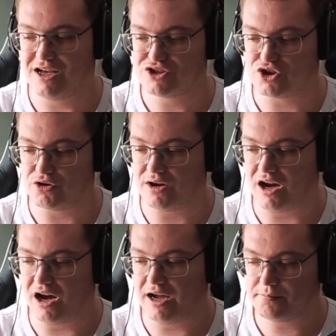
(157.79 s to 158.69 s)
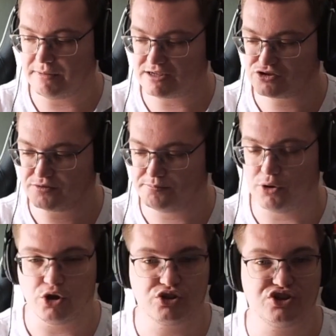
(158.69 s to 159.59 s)
So I managed to
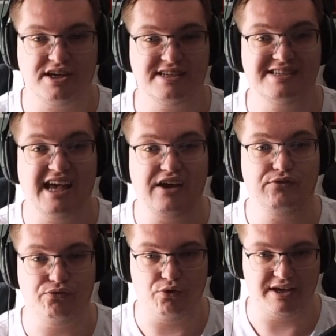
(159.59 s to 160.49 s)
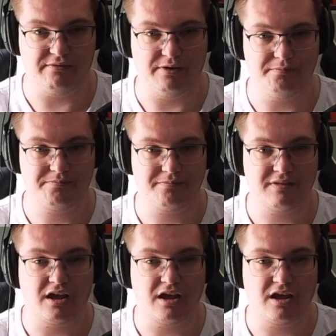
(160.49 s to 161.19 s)
purchase three of them,